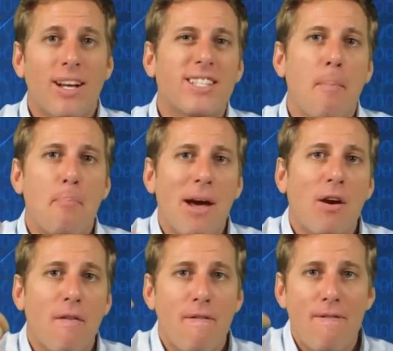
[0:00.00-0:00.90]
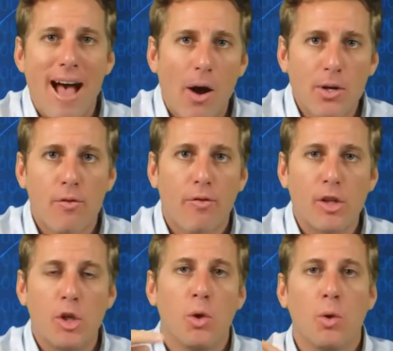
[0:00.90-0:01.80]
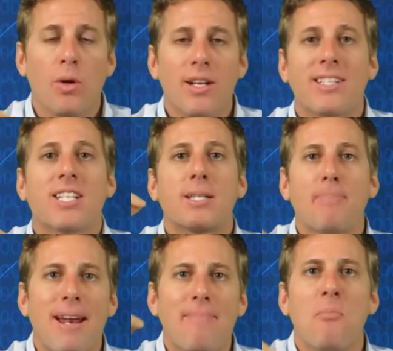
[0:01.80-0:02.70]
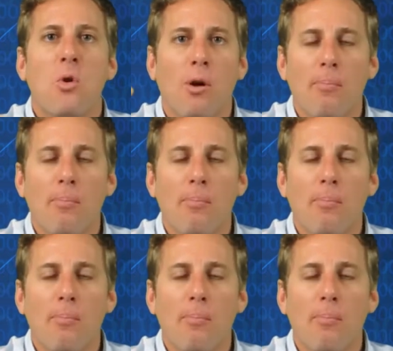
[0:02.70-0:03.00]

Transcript: It's a better value for you to spend more